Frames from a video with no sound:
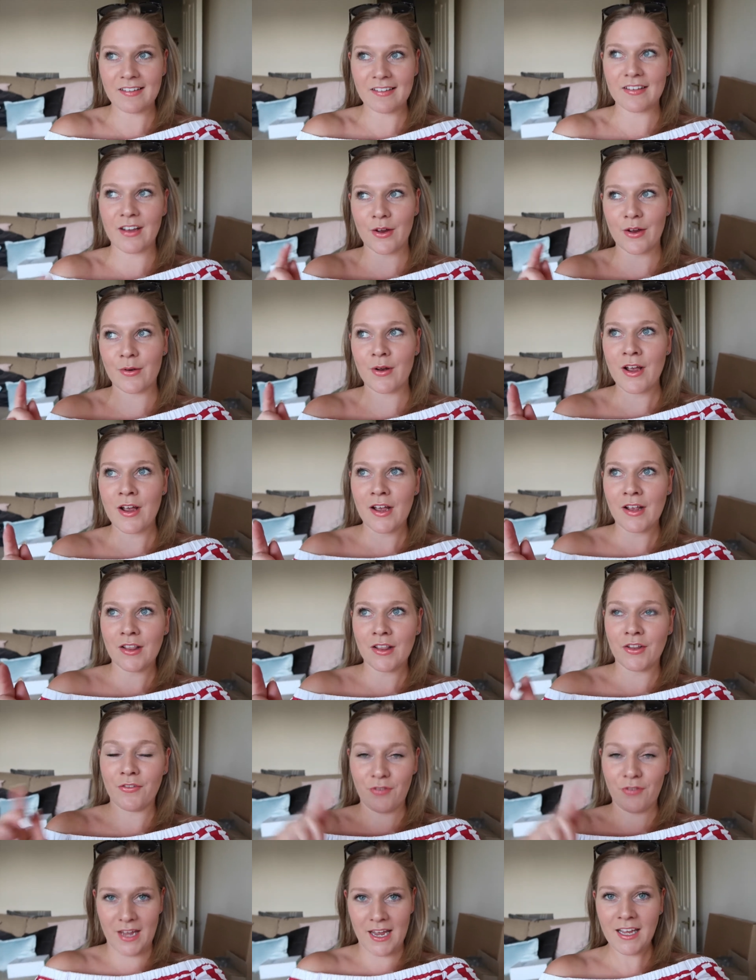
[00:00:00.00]
So
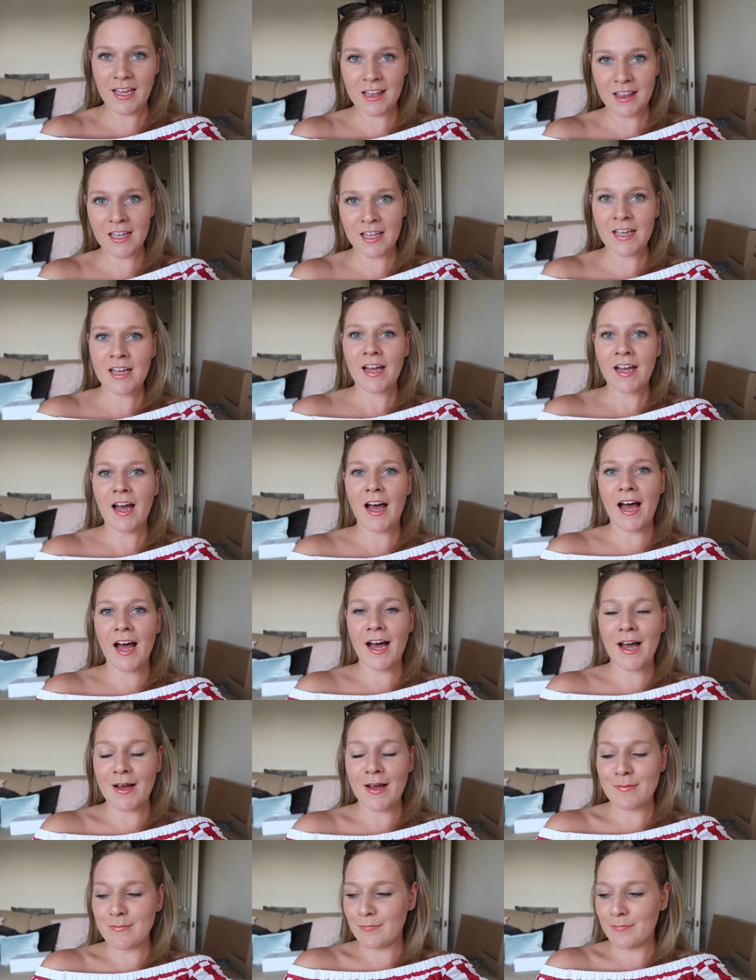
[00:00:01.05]
the 5th
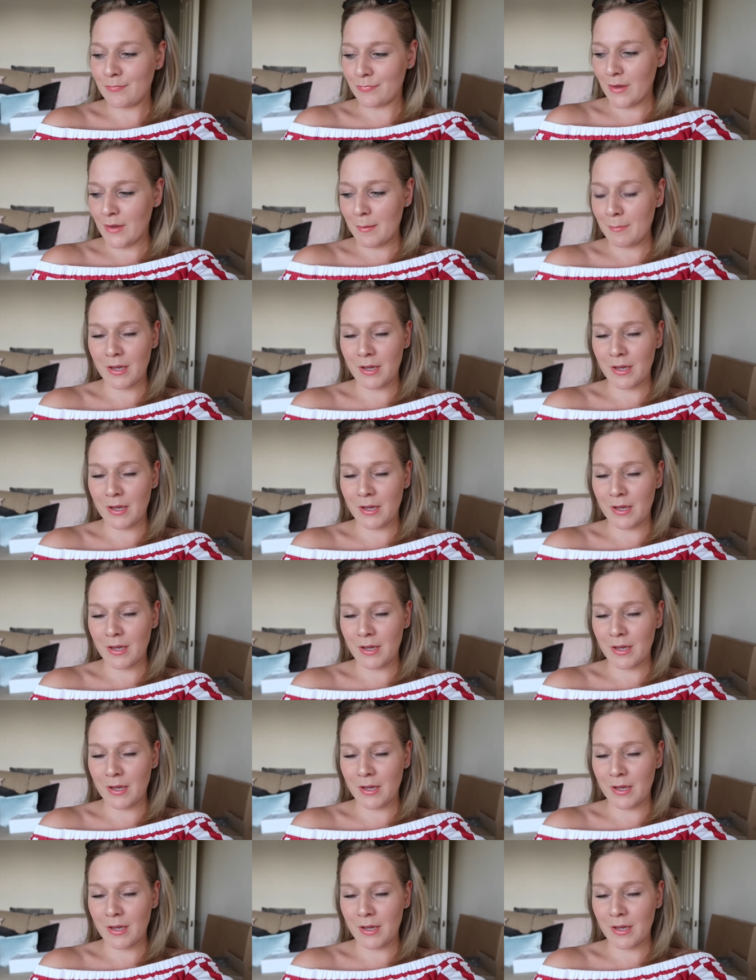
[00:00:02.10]
um,